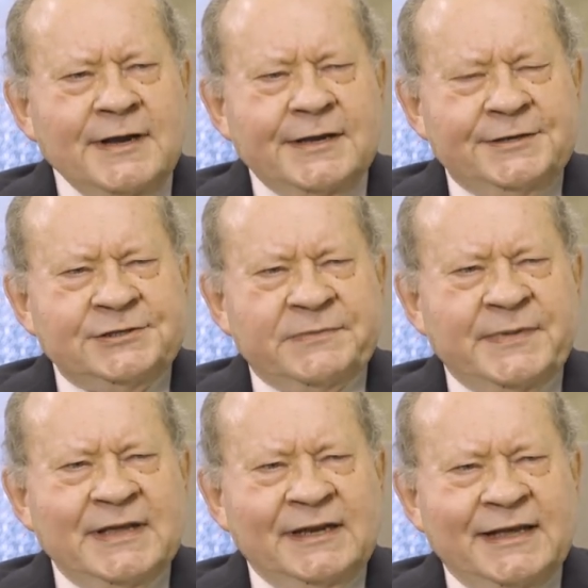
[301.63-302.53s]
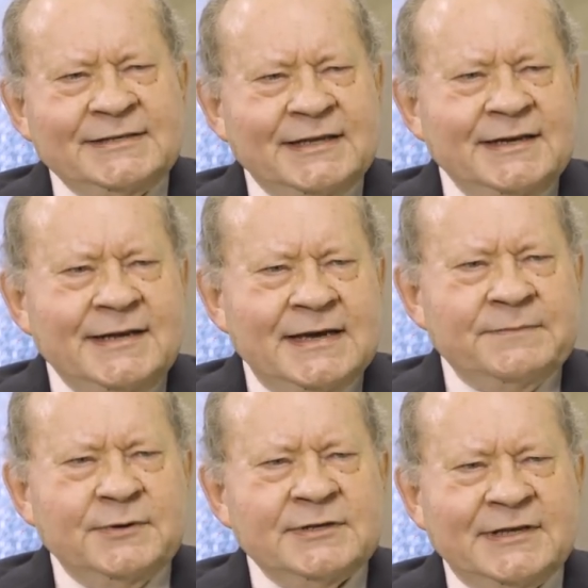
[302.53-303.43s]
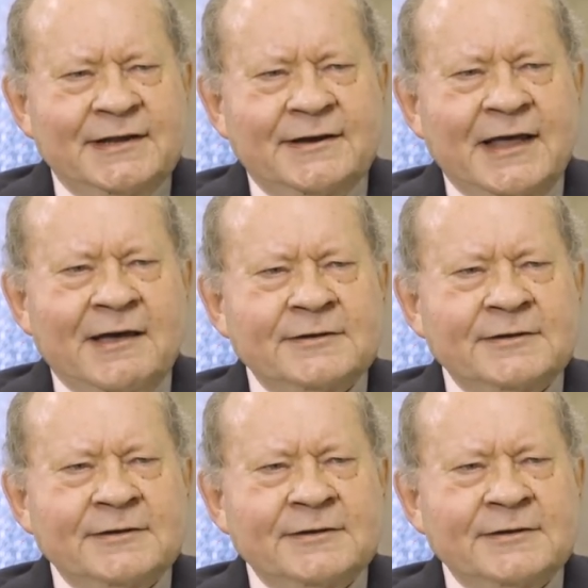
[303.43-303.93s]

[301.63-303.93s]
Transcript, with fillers: It used to be less than 10%, and now